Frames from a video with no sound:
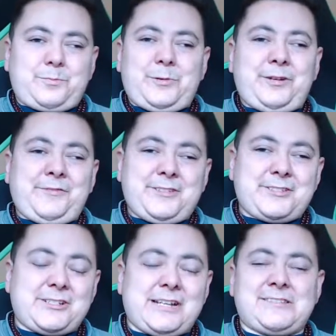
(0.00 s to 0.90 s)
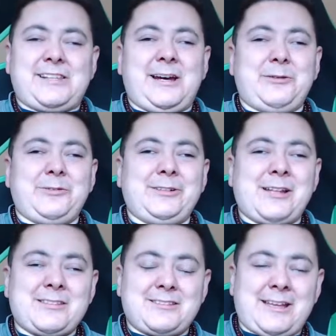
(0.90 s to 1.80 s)
puff its chest out
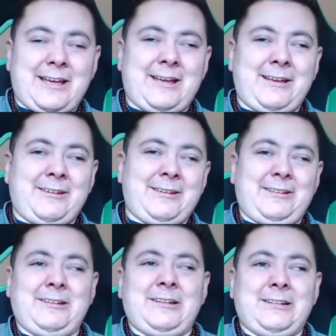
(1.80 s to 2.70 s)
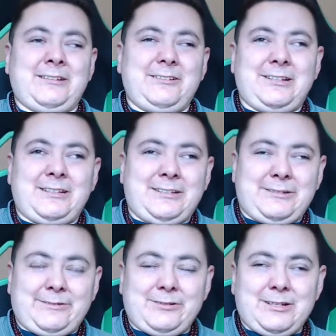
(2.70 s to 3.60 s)
and say and and you
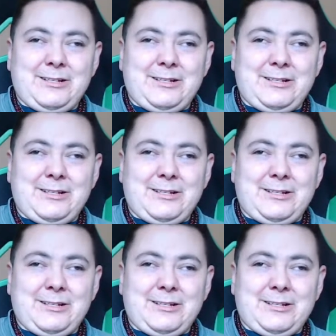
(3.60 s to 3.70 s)
know